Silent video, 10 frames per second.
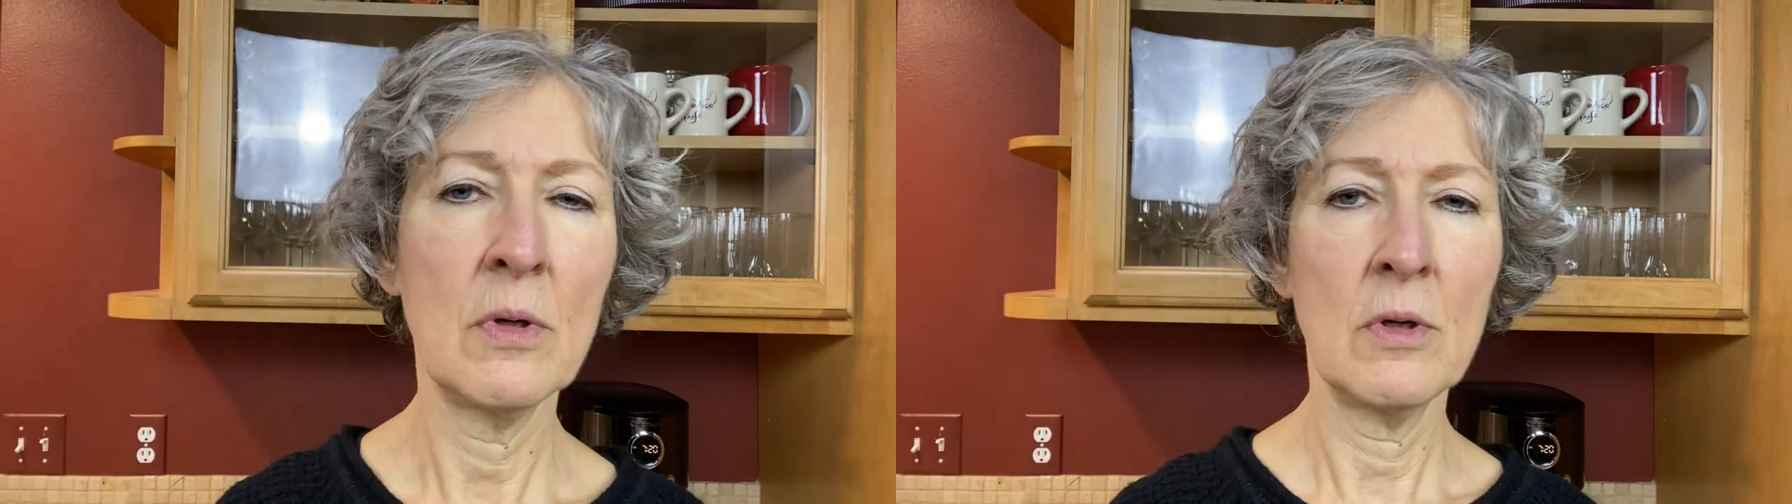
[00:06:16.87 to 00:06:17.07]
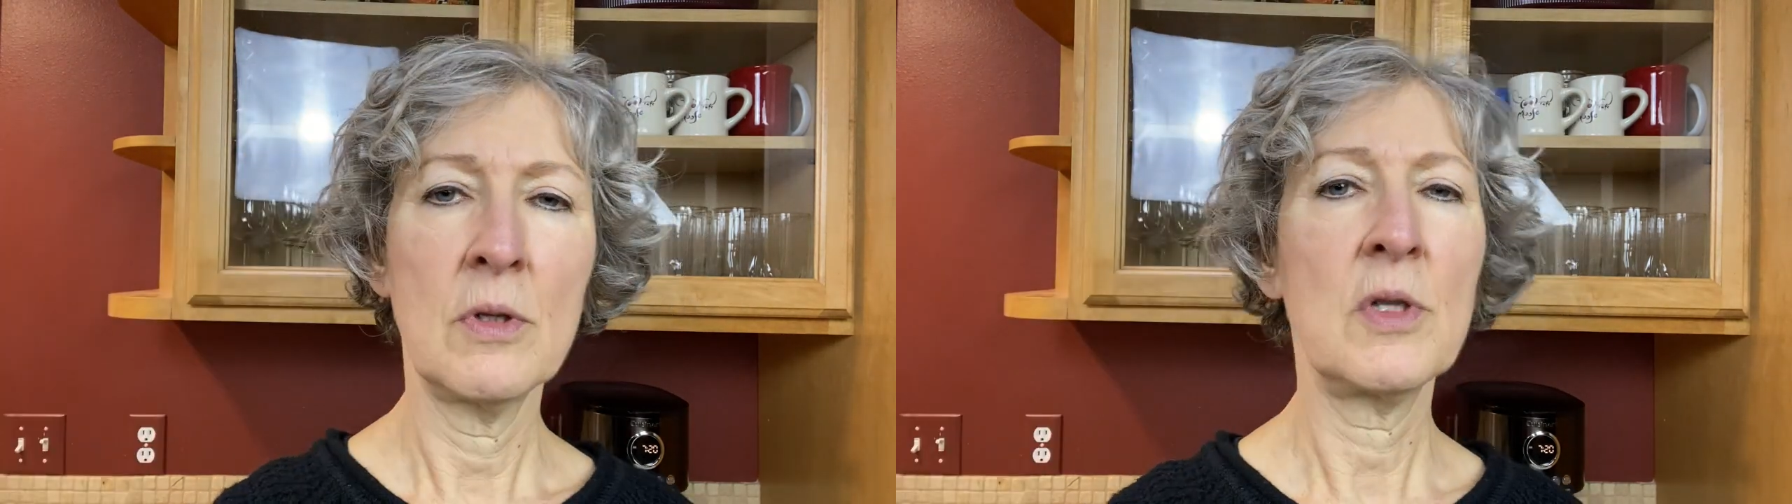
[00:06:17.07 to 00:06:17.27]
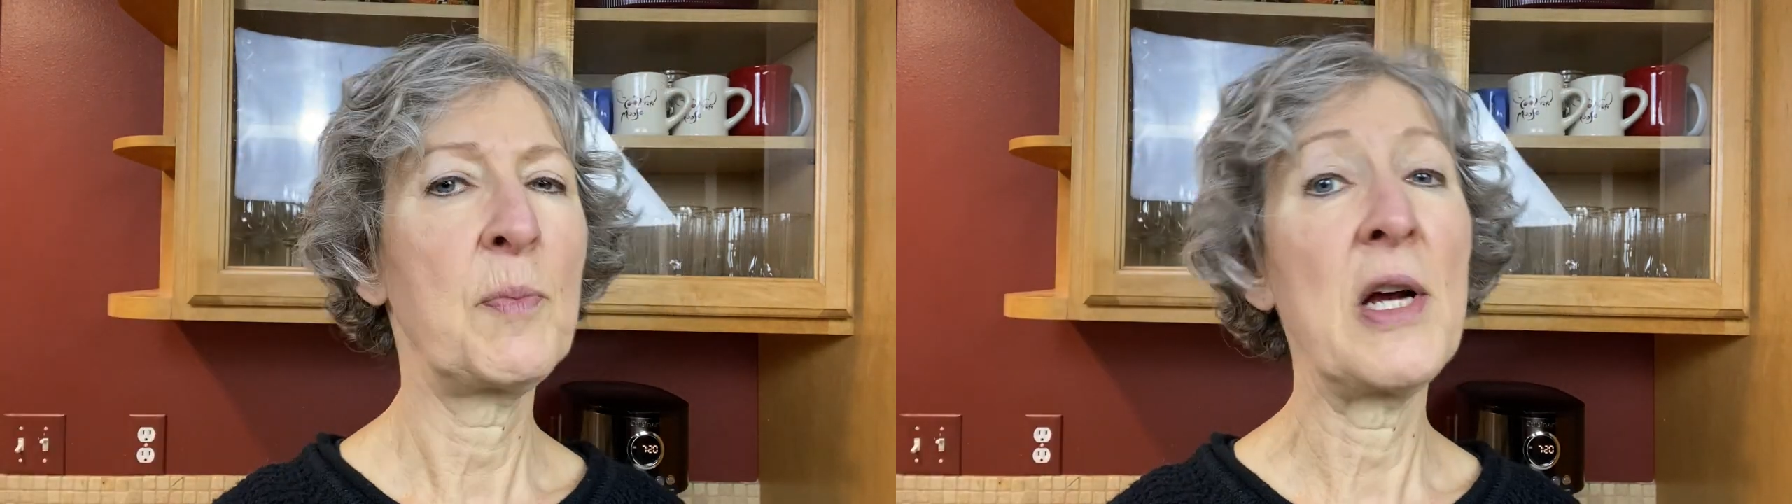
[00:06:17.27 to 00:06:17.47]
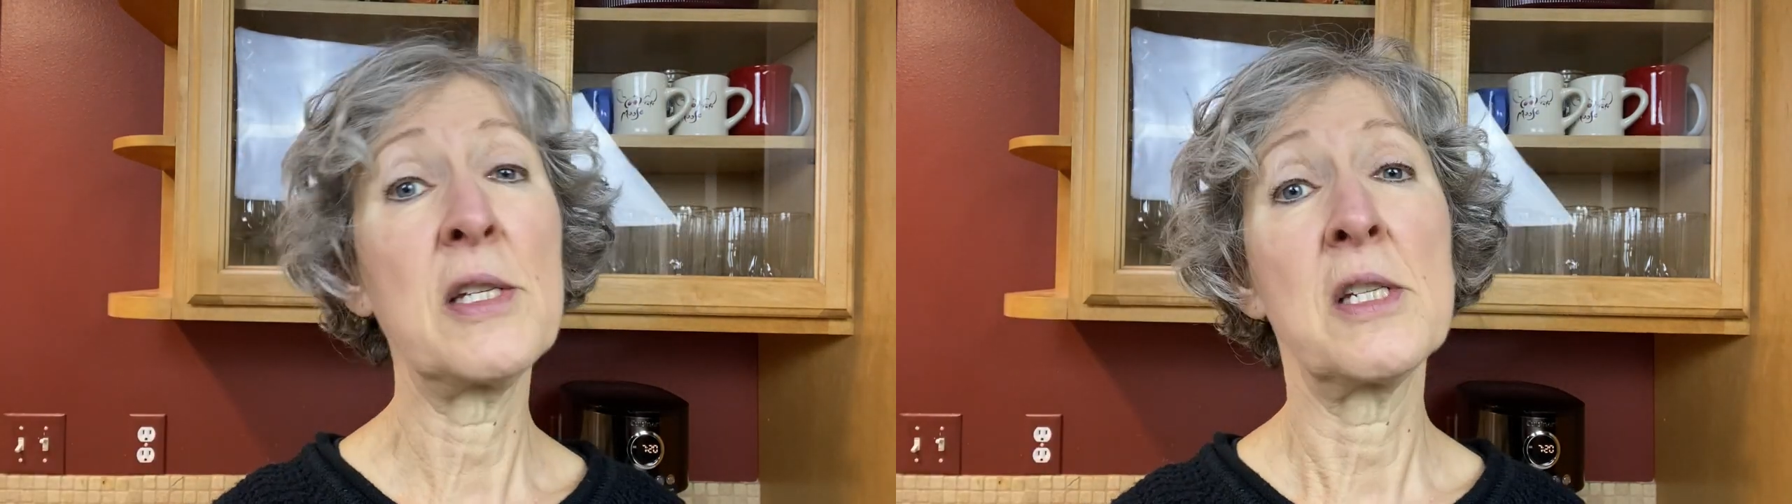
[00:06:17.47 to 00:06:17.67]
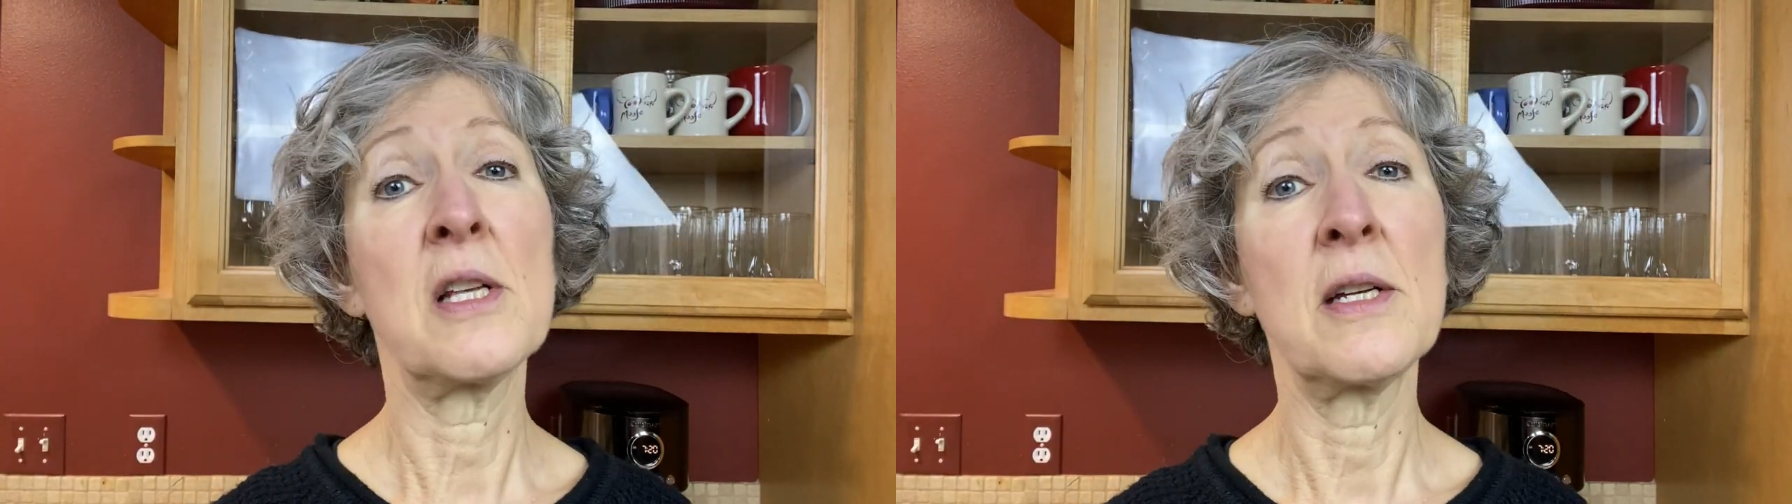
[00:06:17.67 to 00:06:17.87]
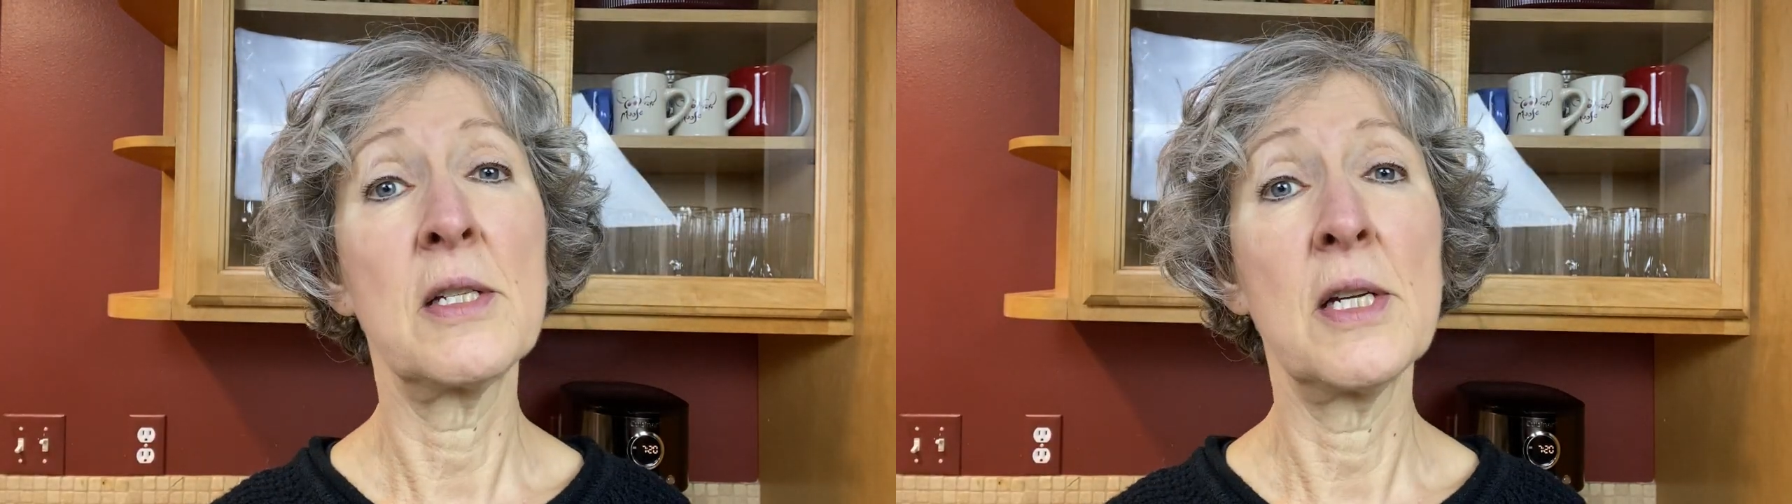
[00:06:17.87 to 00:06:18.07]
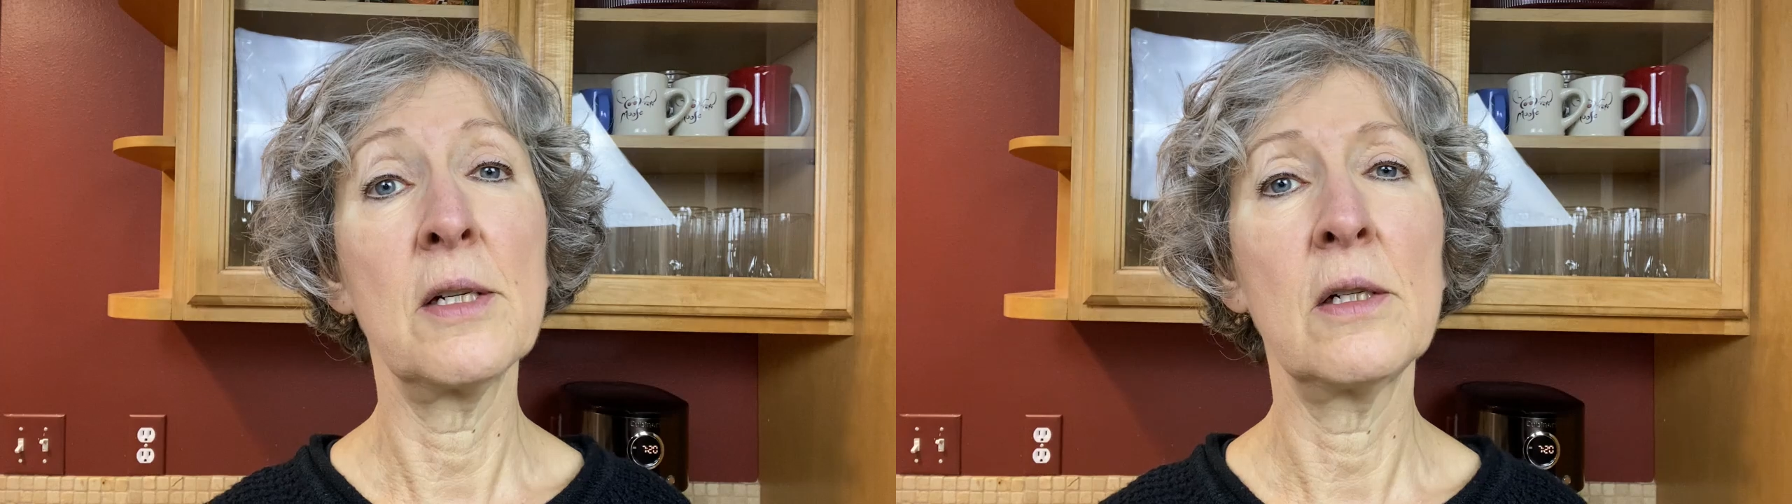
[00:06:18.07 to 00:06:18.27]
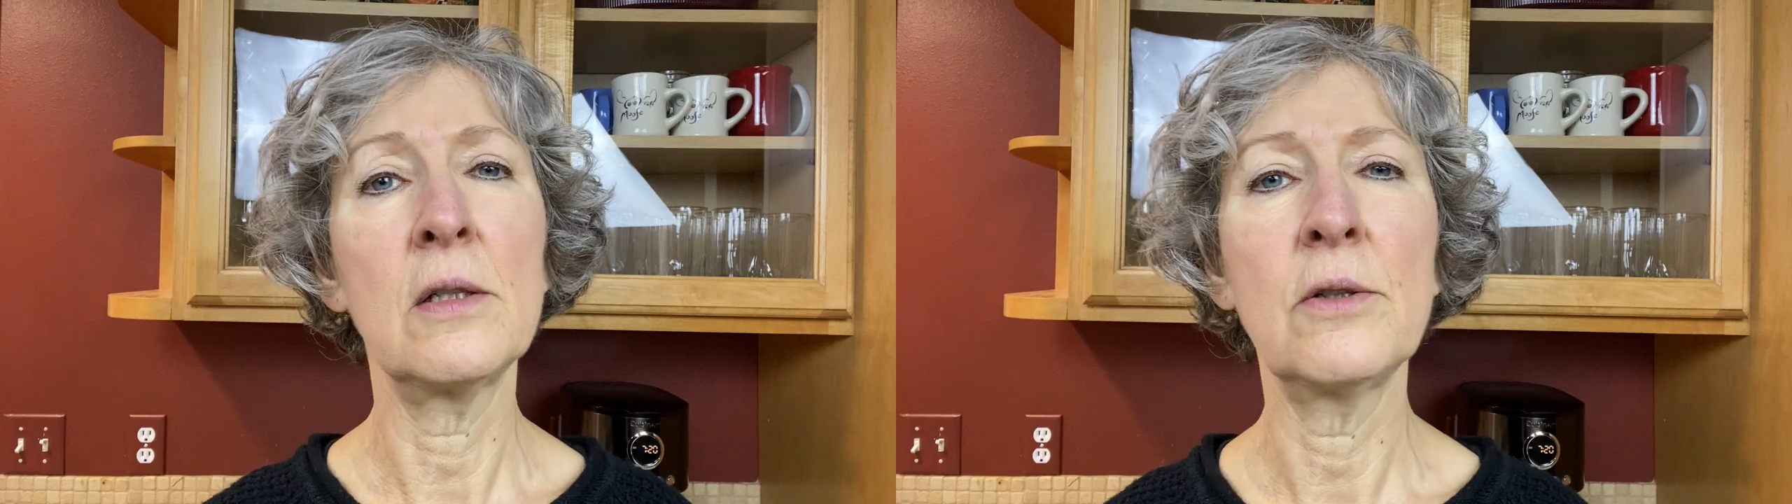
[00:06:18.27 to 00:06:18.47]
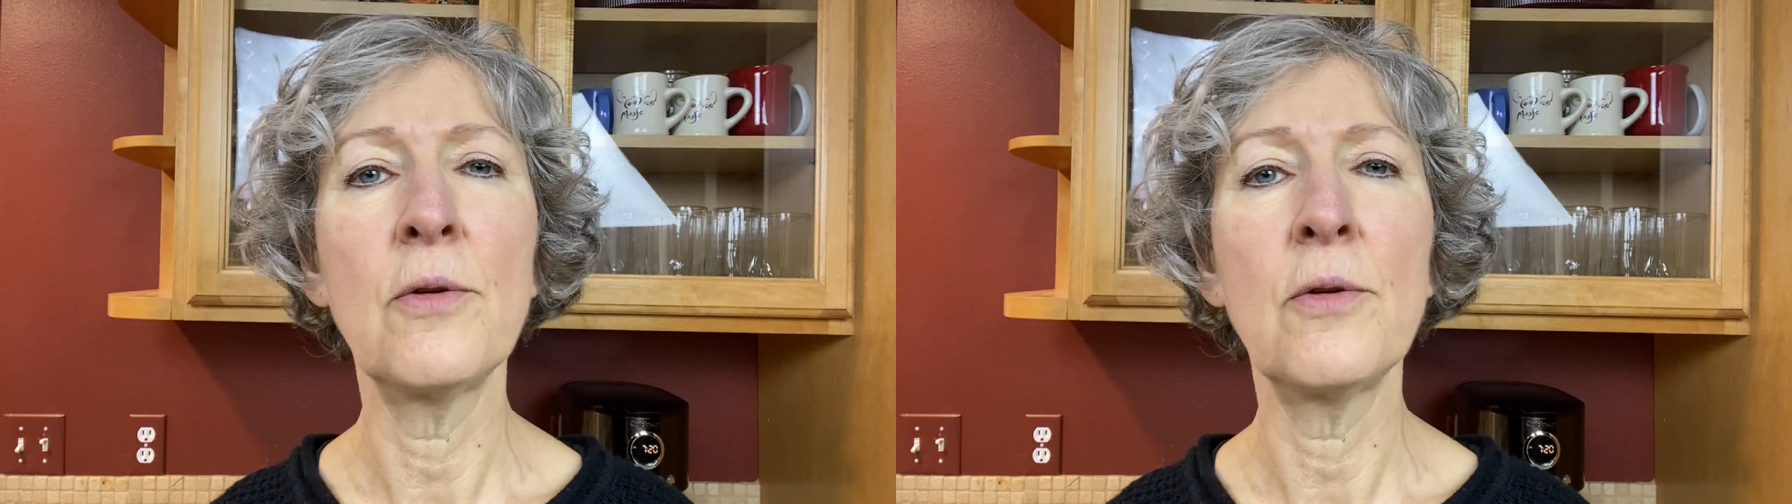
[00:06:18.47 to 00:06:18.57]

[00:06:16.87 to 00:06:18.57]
spices like dill.